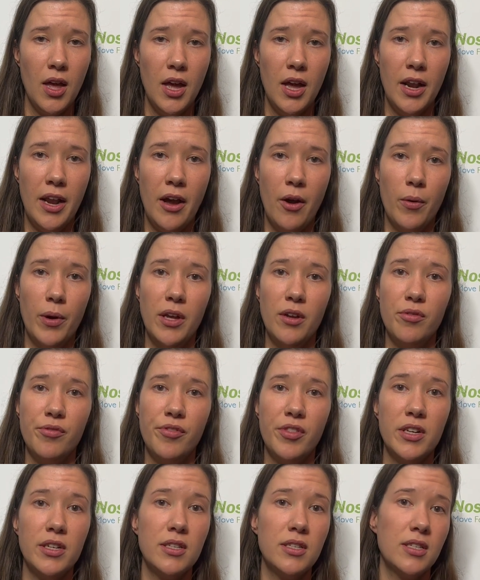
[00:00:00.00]
Now, if
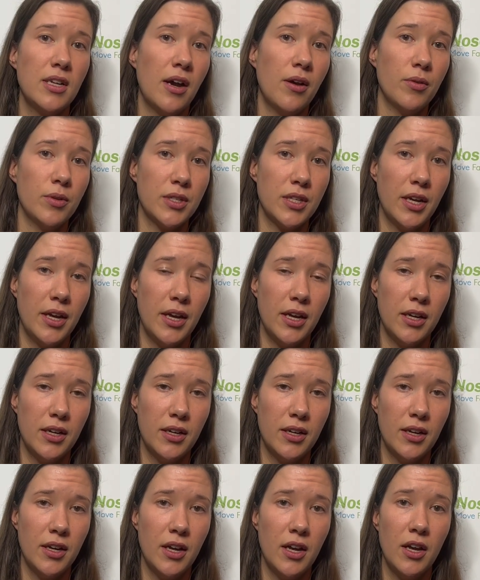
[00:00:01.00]
this sounds like
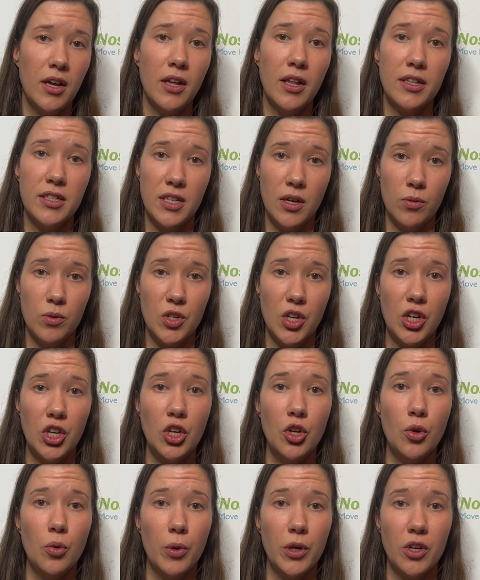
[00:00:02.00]

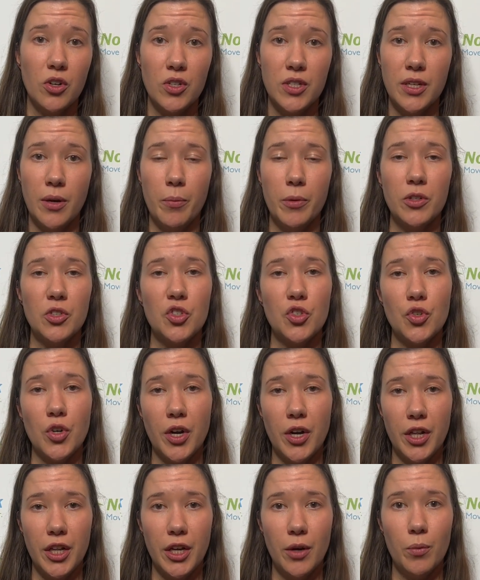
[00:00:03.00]
you when you're someone
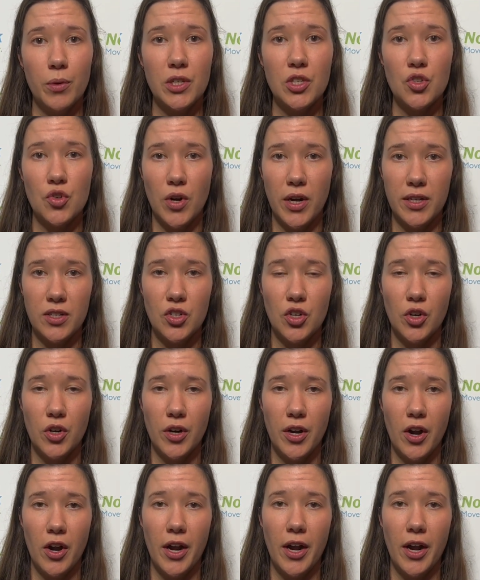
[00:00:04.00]
struggling with stress urinary